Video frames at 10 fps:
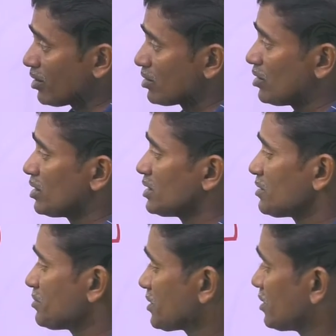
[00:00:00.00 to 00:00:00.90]

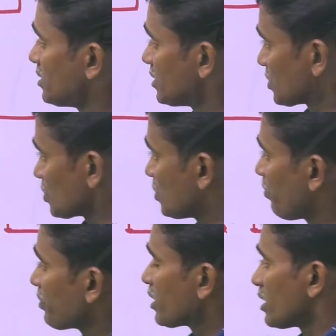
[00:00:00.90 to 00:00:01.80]
organisms. So,
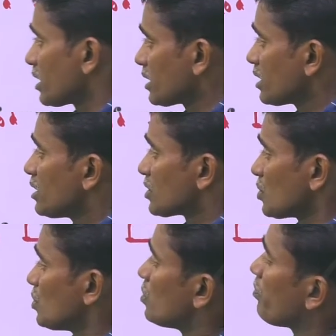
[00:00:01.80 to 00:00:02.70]
right,
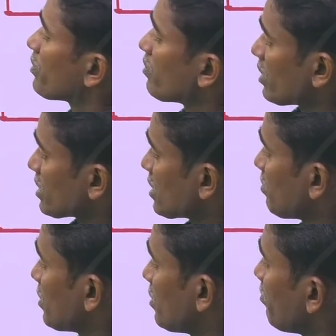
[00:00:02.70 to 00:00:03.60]
so for example,